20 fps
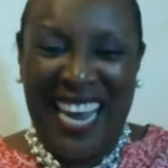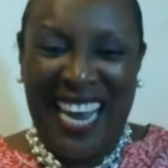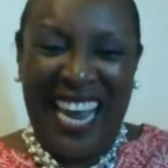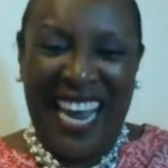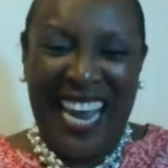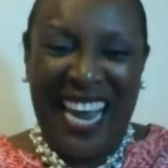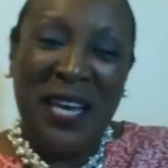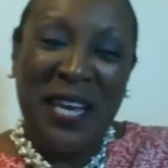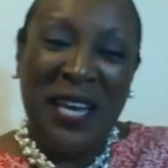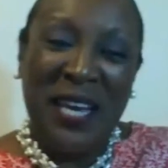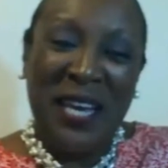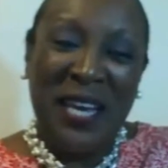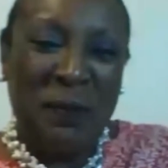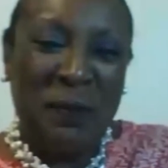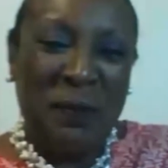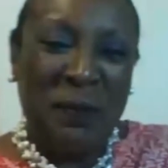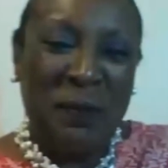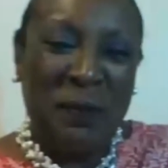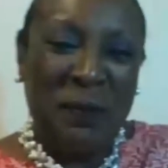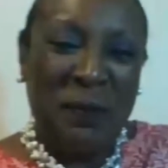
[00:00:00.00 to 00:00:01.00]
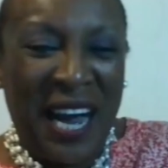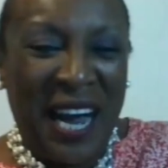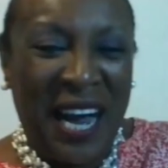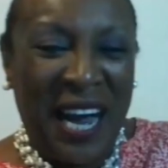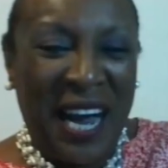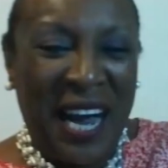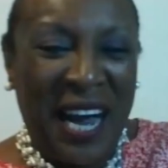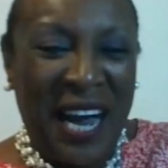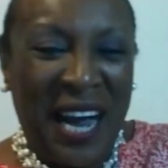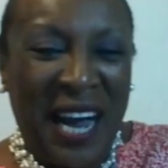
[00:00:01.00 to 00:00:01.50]
8 p.m.
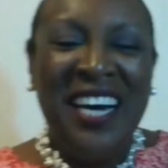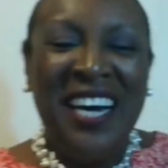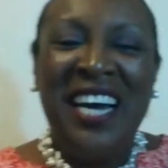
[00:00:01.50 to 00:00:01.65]
hour.